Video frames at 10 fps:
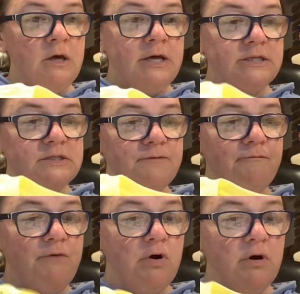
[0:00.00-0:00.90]
As
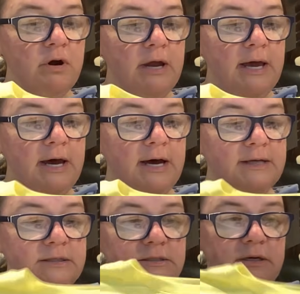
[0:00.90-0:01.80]
far
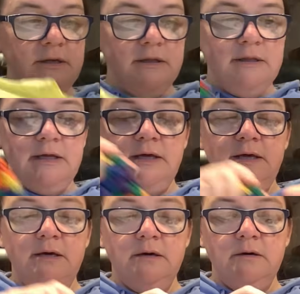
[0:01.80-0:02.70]
as
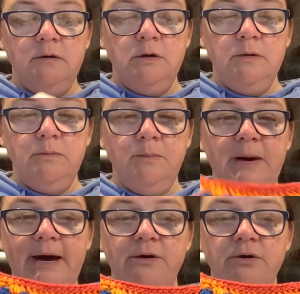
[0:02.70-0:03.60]
the
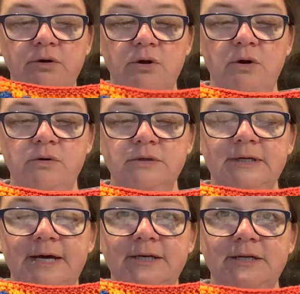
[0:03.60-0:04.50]
pattern goes,
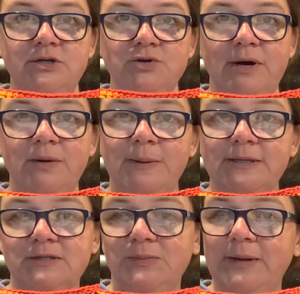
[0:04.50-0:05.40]
I did try to
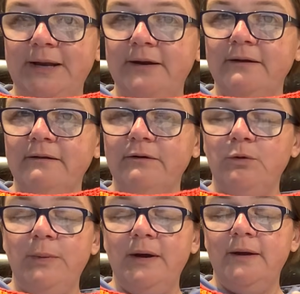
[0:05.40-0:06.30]
explain it a little
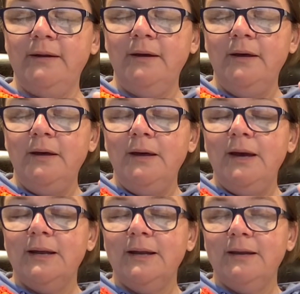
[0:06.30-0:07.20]
bit,
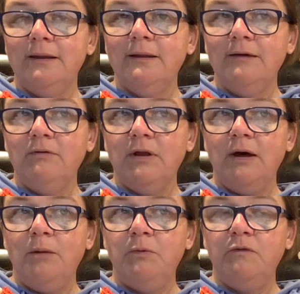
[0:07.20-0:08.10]
and I did leave it
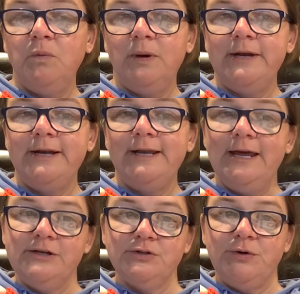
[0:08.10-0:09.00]
up if you wanted to
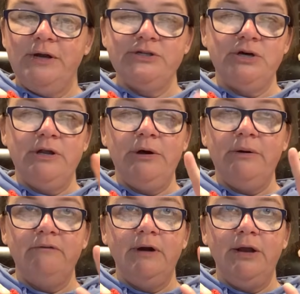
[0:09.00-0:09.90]
take a screenshot.
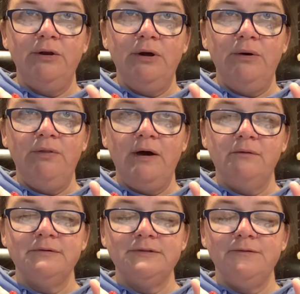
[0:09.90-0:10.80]
However, I know that
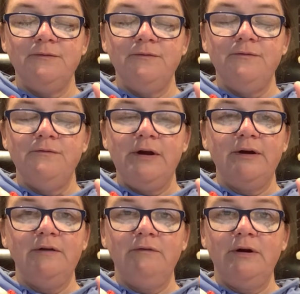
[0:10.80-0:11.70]
was
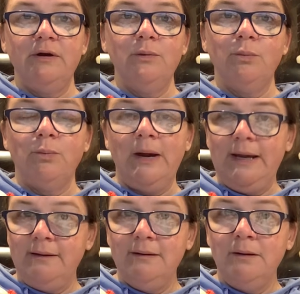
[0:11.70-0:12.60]
very, very
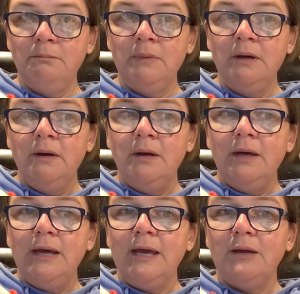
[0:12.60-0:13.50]
random,
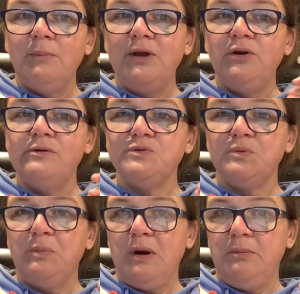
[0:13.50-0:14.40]
and my notes were
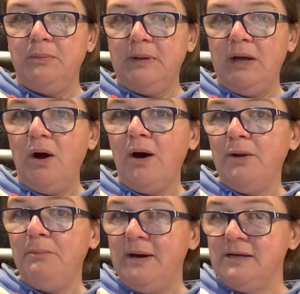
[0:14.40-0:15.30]
probably a hot
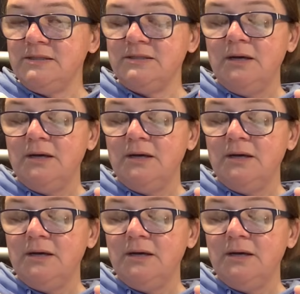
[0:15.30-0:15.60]
mess.